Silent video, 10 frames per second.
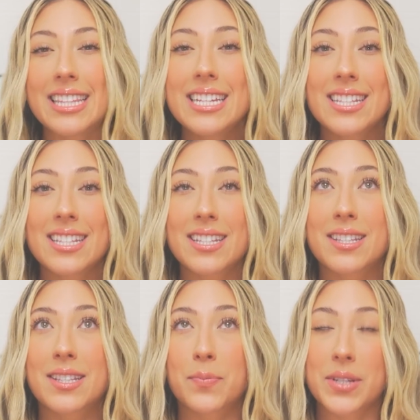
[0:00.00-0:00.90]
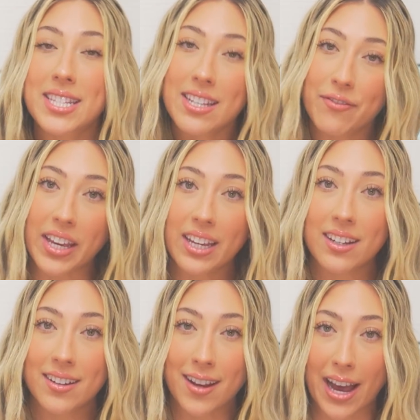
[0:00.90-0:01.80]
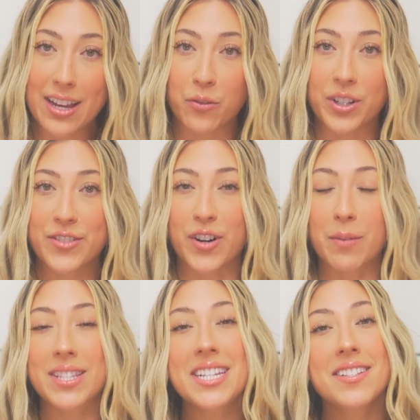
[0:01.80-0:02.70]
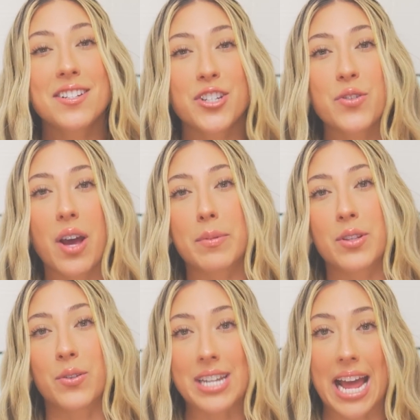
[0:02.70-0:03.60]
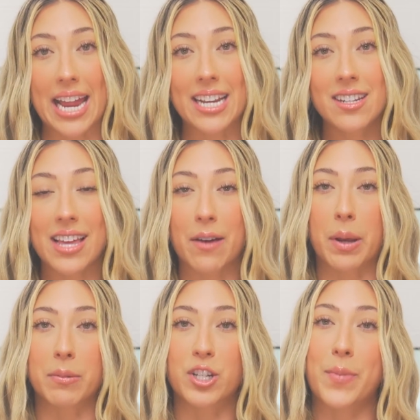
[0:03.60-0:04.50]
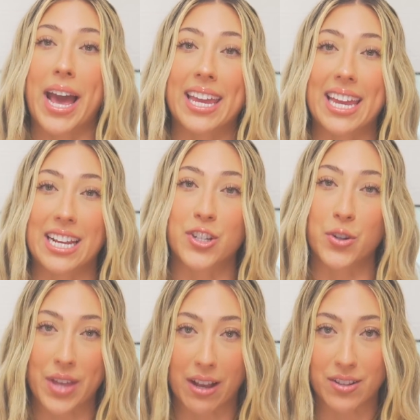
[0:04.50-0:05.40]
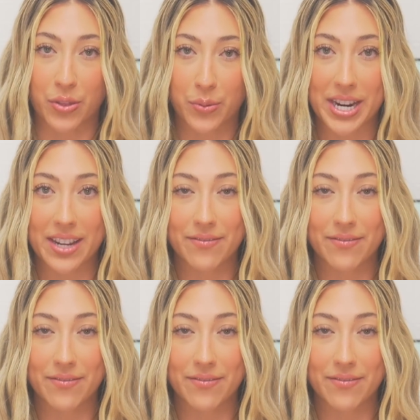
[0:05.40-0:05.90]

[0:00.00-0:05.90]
This specific cut was from season 2, episode 9 that published back in 2003.